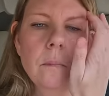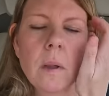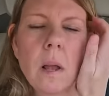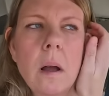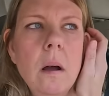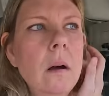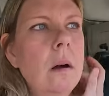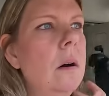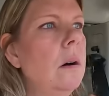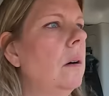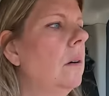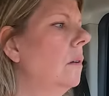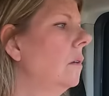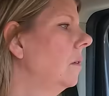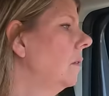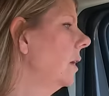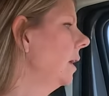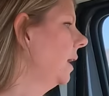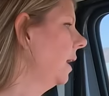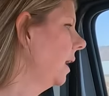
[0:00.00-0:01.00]

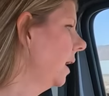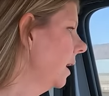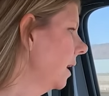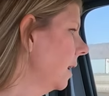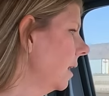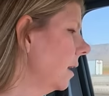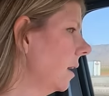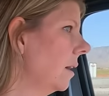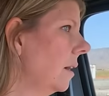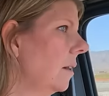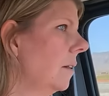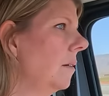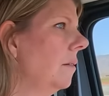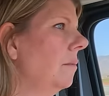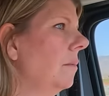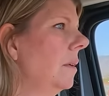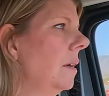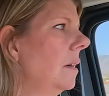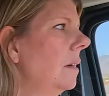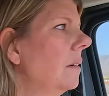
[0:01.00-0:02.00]
Oh, I
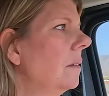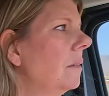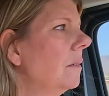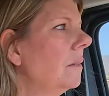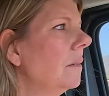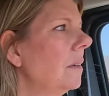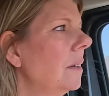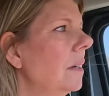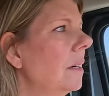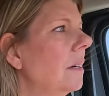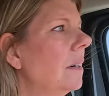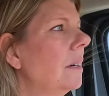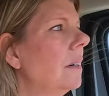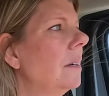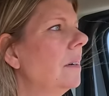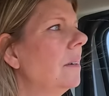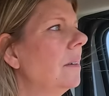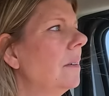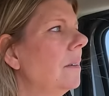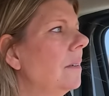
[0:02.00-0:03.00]
am. Oh
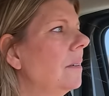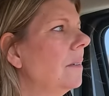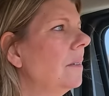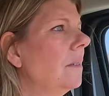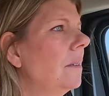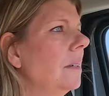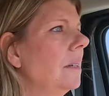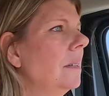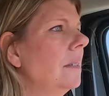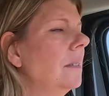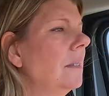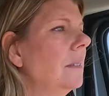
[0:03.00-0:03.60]
no.